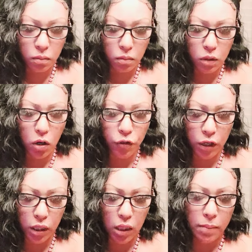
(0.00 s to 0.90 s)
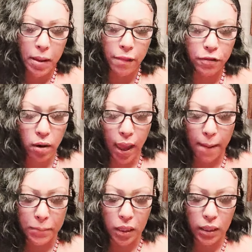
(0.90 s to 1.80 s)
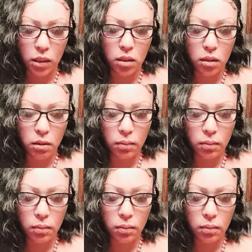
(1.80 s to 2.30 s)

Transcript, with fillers: They're thinking about their happiness